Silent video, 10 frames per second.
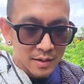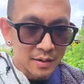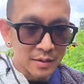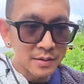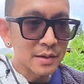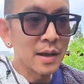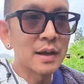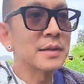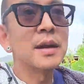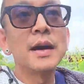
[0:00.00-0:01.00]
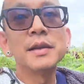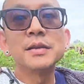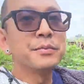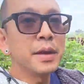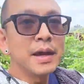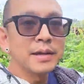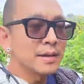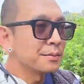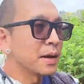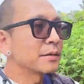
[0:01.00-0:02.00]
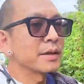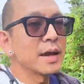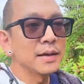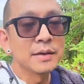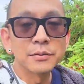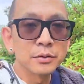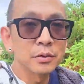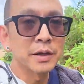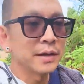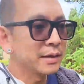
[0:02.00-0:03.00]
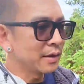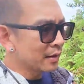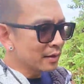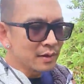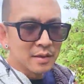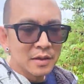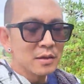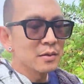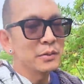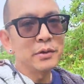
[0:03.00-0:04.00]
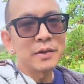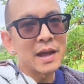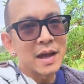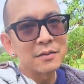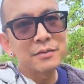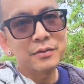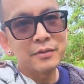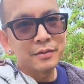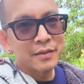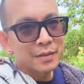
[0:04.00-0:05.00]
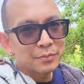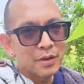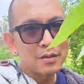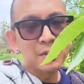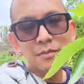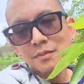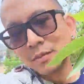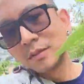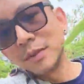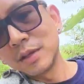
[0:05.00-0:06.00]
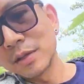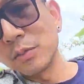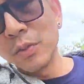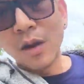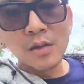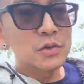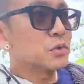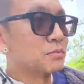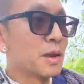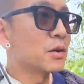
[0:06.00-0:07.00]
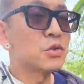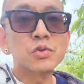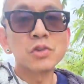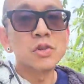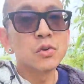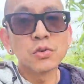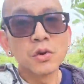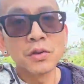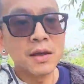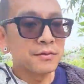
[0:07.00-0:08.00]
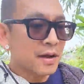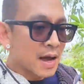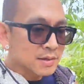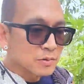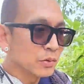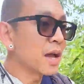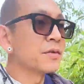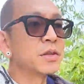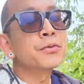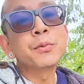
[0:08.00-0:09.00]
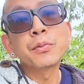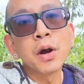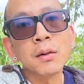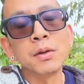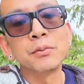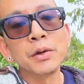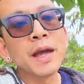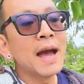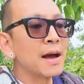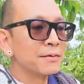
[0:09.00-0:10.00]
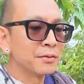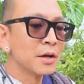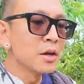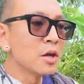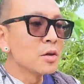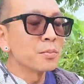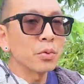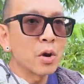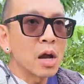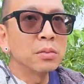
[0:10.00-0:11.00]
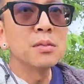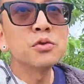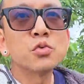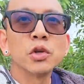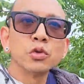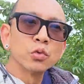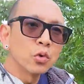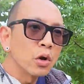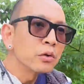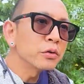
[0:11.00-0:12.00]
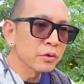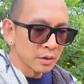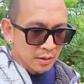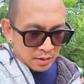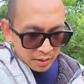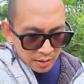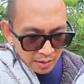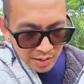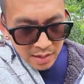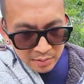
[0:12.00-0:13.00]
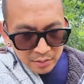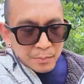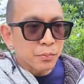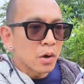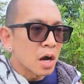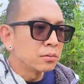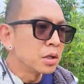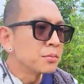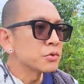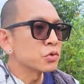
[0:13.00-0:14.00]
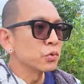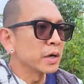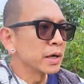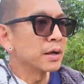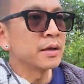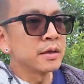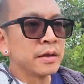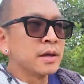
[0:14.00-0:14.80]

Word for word: and there's like a ton of debate about that in Florida. Here, we don't have that problem because our mango trees don't grow that fast. We have a different problem. We have problems with growth and problems with,